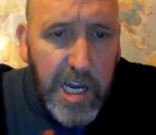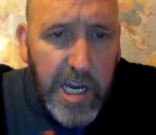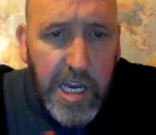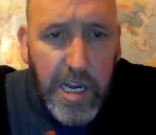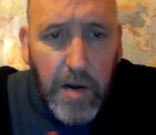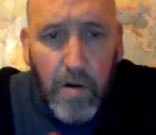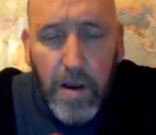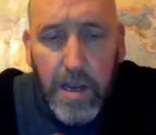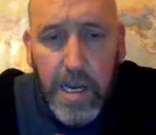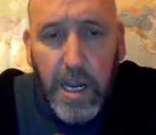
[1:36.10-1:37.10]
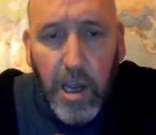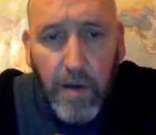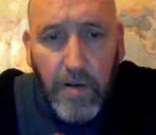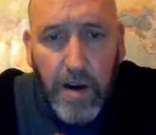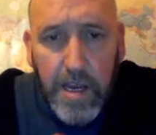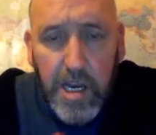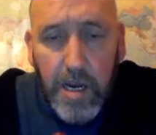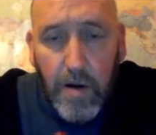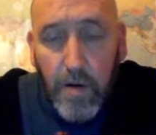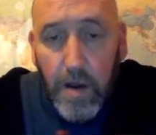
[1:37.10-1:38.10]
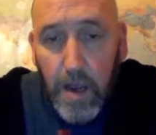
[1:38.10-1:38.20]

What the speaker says: to 0, set counter to 0,